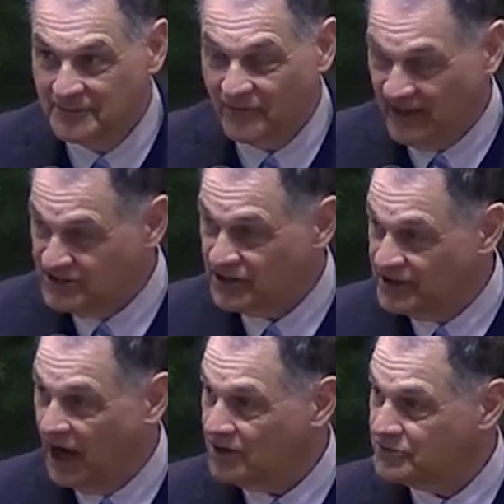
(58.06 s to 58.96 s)
Well, that's a
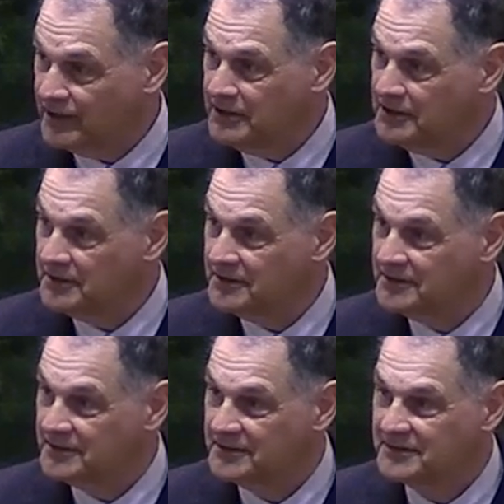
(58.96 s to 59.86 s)
doctrine.
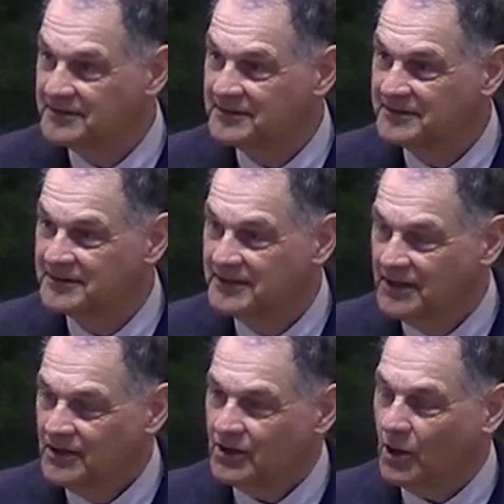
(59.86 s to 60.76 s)

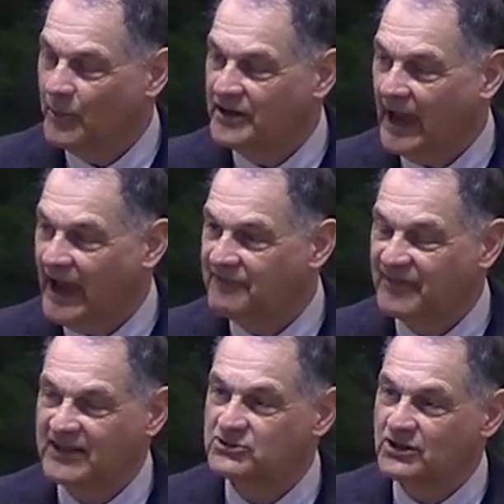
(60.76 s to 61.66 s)
You know, when you have
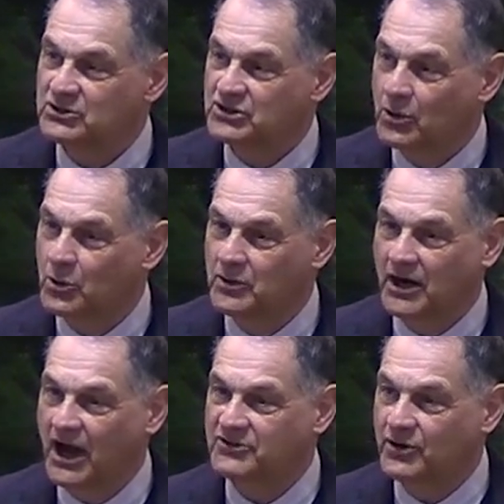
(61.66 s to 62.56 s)
things that are so
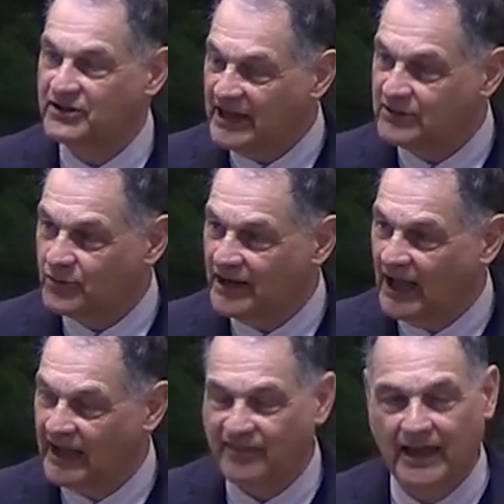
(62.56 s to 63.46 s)
contradictory
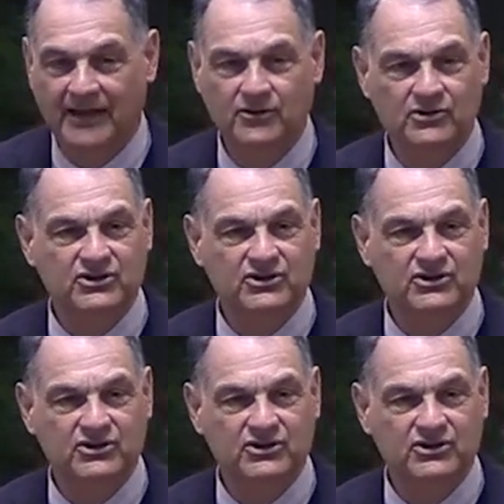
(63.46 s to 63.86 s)
like that, you